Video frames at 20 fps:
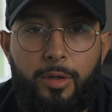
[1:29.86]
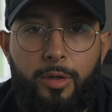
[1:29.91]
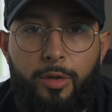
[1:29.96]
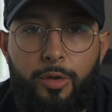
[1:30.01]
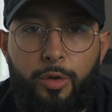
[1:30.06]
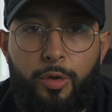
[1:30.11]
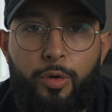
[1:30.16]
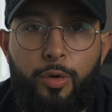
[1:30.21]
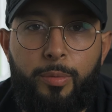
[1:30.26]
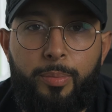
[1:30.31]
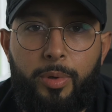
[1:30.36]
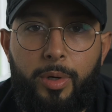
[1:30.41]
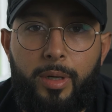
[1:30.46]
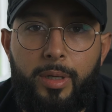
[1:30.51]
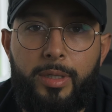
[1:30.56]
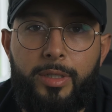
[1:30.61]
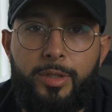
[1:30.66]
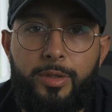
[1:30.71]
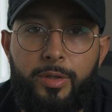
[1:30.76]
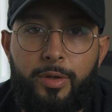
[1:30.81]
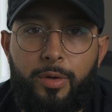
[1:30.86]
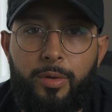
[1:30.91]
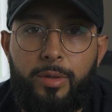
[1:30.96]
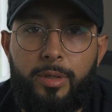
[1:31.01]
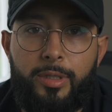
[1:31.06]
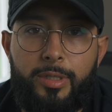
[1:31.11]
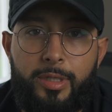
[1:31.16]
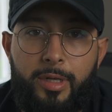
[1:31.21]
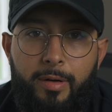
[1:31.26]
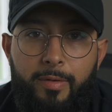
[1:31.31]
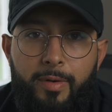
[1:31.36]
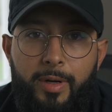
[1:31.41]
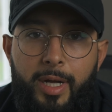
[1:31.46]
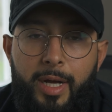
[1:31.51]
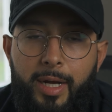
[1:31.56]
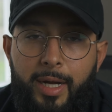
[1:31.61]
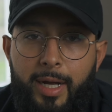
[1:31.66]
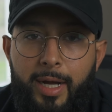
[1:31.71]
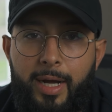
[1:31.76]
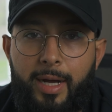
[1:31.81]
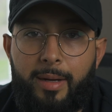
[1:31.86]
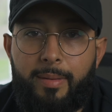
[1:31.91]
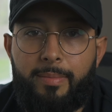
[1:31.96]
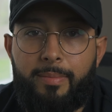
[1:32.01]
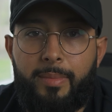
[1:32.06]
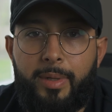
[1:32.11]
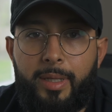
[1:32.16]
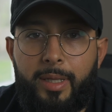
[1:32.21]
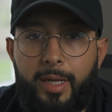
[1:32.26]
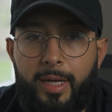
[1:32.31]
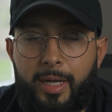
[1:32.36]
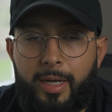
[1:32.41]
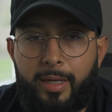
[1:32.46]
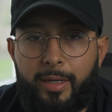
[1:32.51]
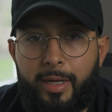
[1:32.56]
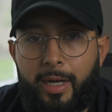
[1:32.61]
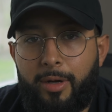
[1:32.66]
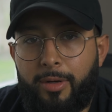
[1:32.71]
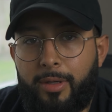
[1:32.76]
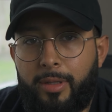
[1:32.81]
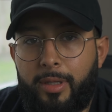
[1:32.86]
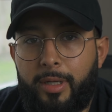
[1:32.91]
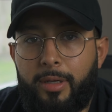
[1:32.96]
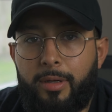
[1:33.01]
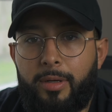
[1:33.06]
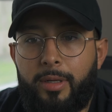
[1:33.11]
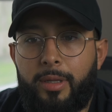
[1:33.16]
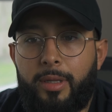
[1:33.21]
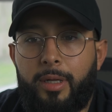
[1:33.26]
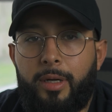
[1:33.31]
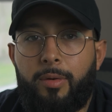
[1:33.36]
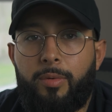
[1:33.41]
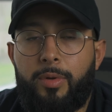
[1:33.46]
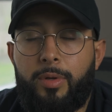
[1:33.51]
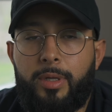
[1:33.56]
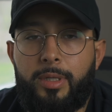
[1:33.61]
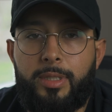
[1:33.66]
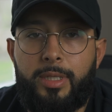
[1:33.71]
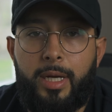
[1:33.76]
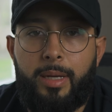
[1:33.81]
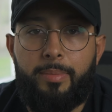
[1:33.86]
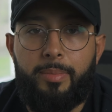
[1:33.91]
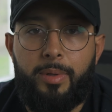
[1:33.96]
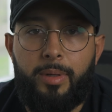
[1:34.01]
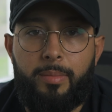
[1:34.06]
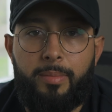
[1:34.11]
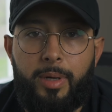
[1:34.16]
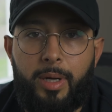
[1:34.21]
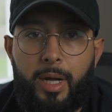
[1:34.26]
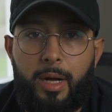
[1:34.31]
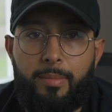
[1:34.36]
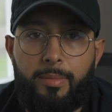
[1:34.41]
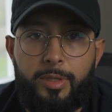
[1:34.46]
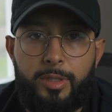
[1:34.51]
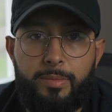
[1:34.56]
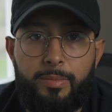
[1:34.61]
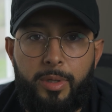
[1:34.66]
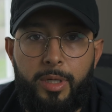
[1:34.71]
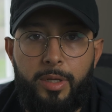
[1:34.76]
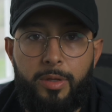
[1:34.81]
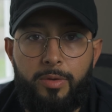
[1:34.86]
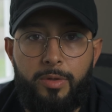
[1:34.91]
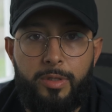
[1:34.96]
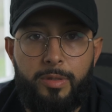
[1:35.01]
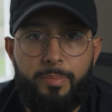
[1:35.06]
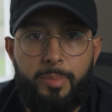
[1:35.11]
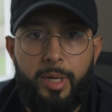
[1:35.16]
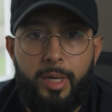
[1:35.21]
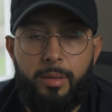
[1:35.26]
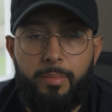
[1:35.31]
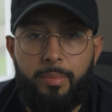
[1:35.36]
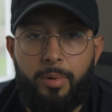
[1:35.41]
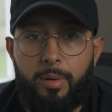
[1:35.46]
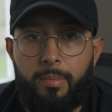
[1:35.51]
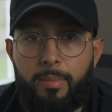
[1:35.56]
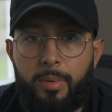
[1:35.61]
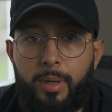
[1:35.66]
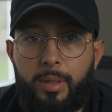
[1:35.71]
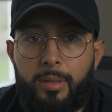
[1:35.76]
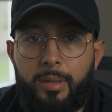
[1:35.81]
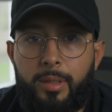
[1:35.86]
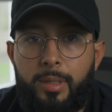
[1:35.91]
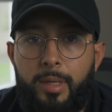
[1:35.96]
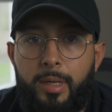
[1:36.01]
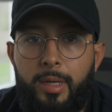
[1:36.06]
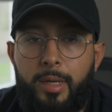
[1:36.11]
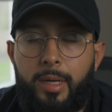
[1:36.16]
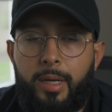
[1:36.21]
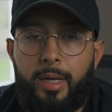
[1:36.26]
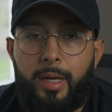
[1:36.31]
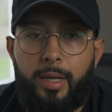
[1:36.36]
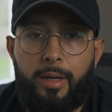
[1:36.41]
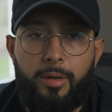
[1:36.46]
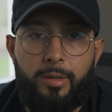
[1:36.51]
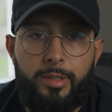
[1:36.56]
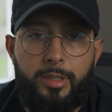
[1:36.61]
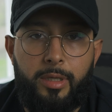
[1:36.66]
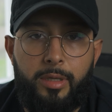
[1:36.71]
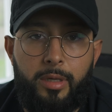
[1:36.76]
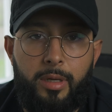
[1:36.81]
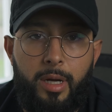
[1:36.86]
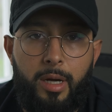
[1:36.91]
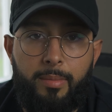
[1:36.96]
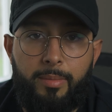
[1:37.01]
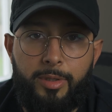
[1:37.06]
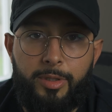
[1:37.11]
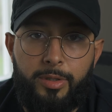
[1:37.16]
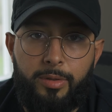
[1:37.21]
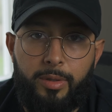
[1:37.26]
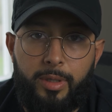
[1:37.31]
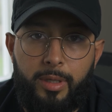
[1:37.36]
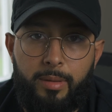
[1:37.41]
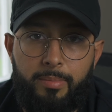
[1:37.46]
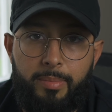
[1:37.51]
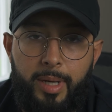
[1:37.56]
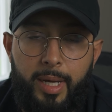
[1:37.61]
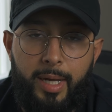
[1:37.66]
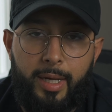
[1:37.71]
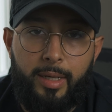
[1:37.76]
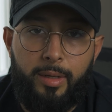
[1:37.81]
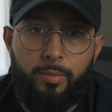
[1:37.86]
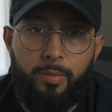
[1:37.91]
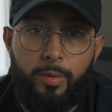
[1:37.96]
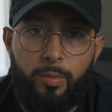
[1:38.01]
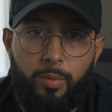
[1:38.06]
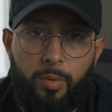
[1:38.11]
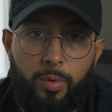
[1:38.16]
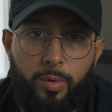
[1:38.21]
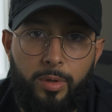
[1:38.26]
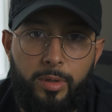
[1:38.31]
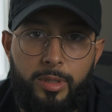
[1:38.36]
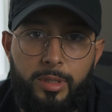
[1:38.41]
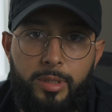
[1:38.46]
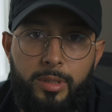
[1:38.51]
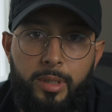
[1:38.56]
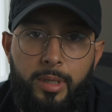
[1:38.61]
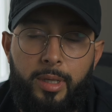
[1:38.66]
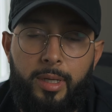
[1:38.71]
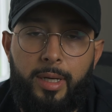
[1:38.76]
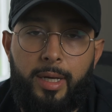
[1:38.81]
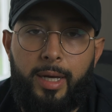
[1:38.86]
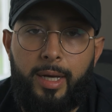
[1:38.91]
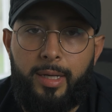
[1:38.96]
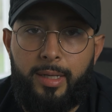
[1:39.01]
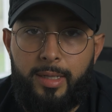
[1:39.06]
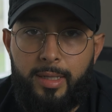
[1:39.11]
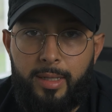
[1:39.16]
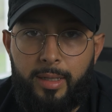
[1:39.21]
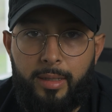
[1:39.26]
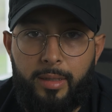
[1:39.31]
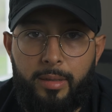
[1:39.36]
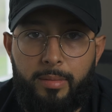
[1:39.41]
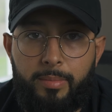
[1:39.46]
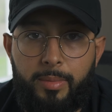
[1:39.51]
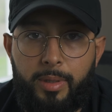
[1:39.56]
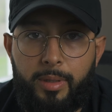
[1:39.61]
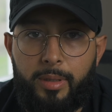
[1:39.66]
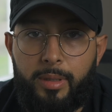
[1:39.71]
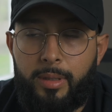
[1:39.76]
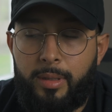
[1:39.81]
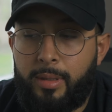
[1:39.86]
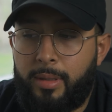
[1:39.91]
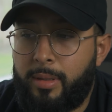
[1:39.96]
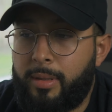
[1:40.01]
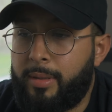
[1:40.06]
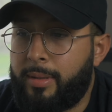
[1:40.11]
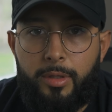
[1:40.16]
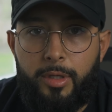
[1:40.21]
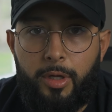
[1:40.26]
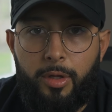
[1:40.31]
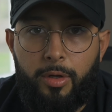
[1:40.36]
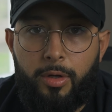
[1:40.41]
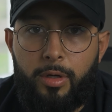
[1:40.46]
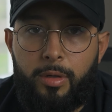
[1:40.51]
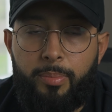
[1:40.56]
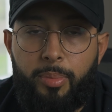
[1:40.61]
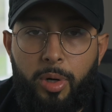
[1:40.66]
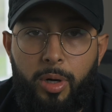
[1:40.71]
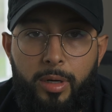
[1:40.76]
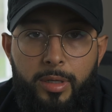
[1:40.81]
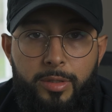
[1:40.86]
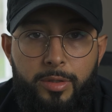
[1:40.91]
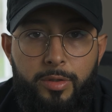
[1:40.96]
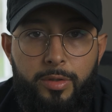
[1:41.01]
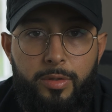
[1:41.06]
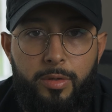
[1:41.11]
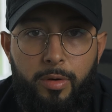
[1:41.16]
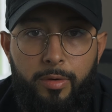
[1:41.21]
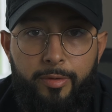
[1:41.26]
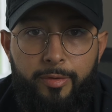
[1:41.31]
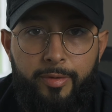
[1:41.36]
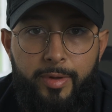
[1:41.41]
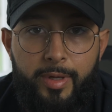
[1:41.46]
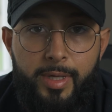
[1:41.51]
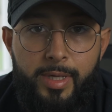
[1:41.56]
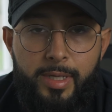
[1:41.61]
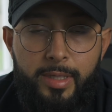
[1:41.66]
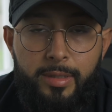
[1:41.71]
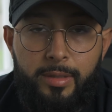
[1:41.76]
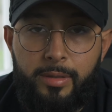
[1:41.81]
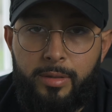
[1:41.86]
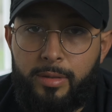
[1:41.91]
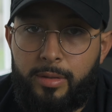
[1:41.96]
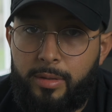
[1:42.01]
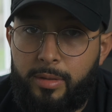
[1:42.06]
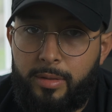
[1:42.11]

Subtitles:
The cool part is you can go to discover.com and they got a calculator in there where you could type in about how much money you spend per month, and it'll tell you how much you'll get back in rewards at the end of the month. The other good part is there's no fees.